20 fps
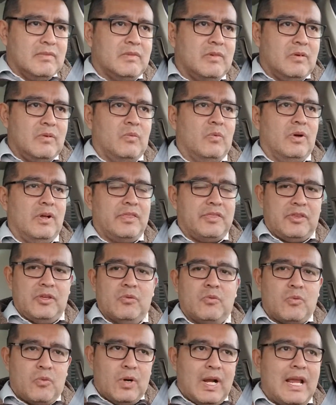with
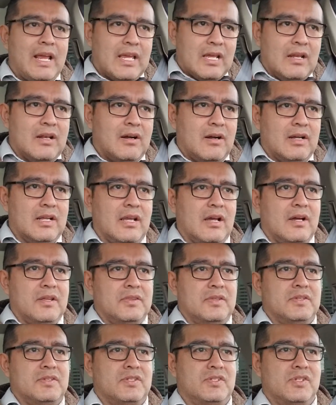you regularly
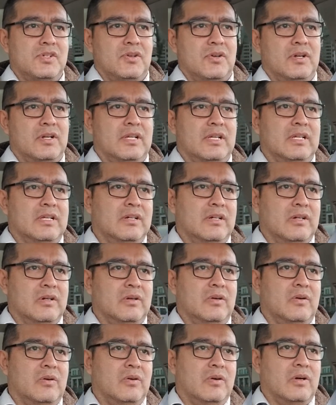on this journey,
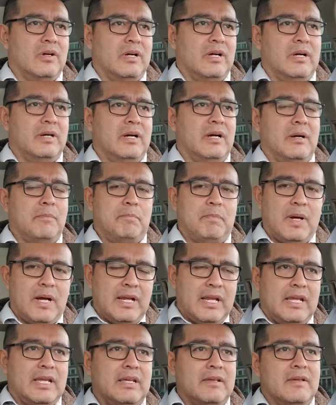or a
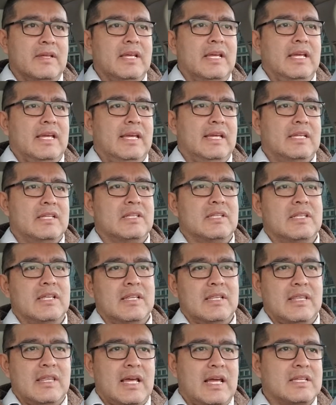buddy. And
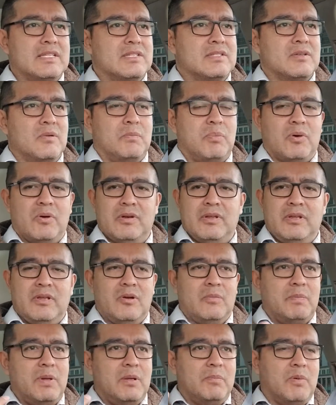that's
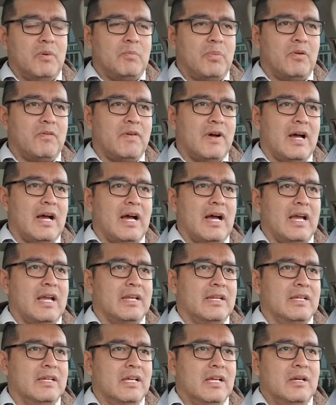important. People
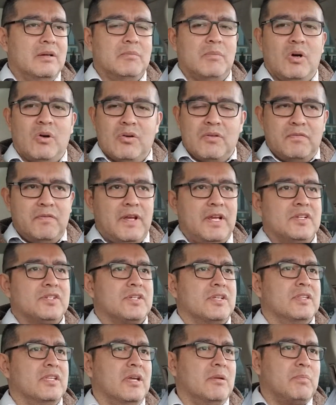provide
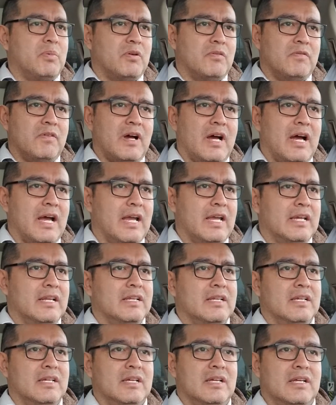motivation, they provide